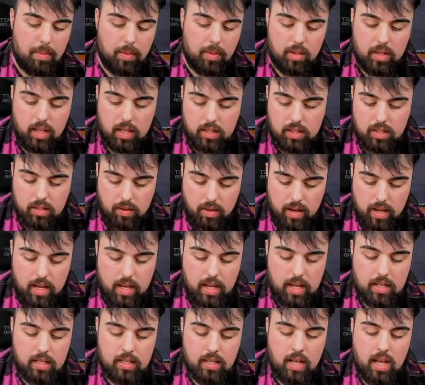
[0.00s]
of your deck to your
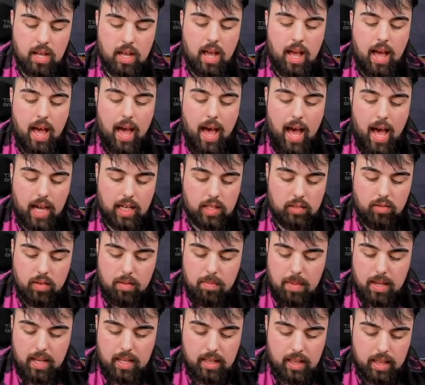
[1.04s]
hand. Activate
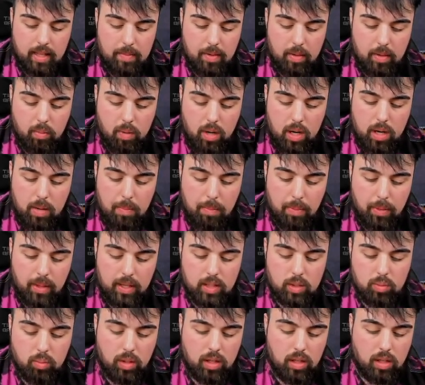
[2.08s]
main, limit 1,
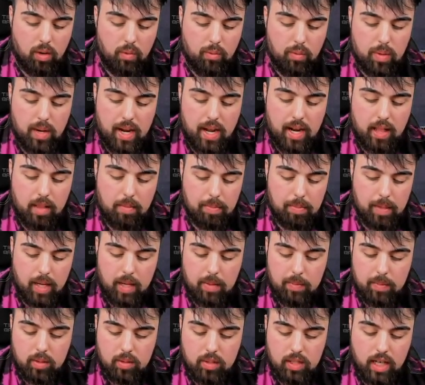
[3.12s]
place 1 card from your hand at the
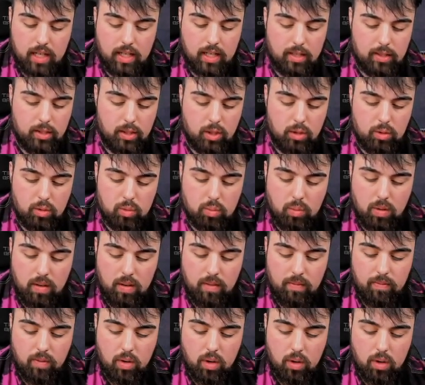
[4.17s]
bottom of your deck, choose one
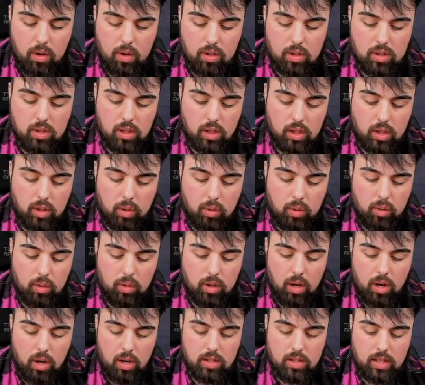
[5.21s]
of your Son Goku
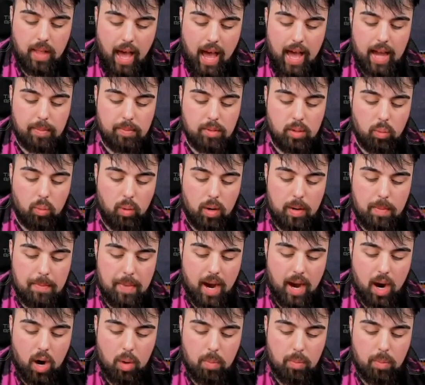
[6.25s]
cards, and add up to 1
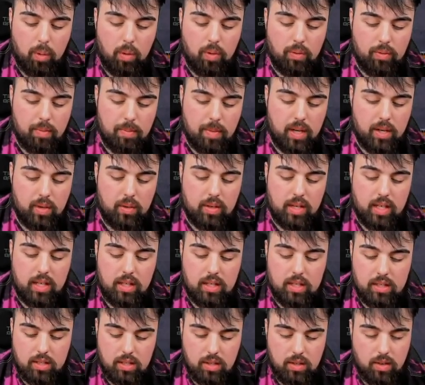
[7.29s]
power pole from
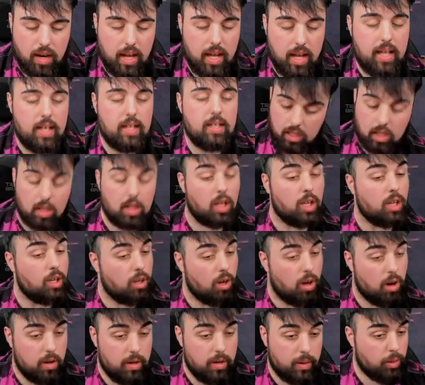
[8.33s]
underneath it to your hand. The
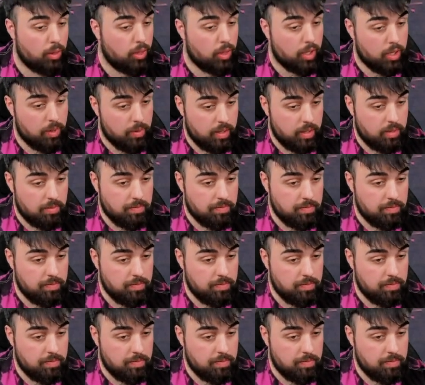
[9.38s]
card, in theory,